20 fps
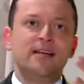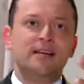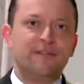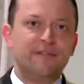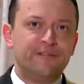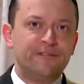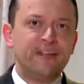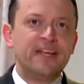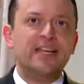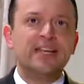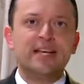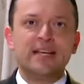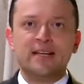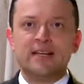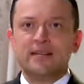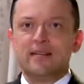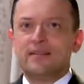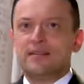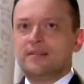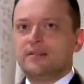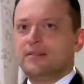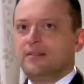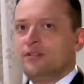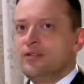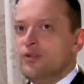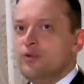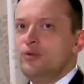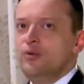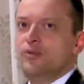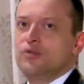feeding
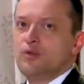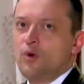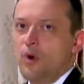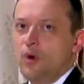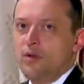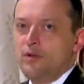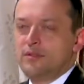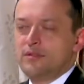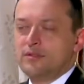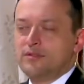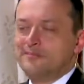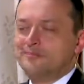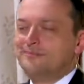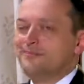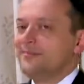new souls.